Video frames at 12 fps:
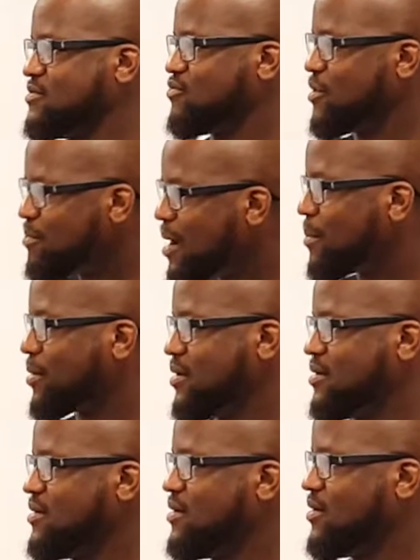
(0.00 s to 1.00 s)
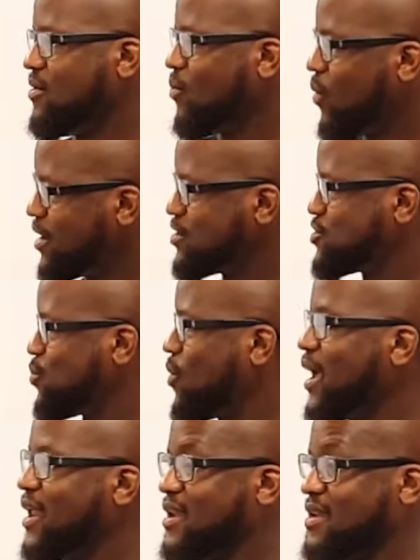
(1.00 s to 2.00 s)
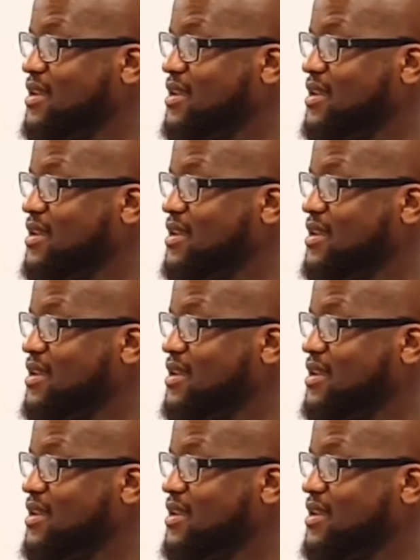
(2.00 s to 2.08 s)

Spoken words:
Remember, winners win.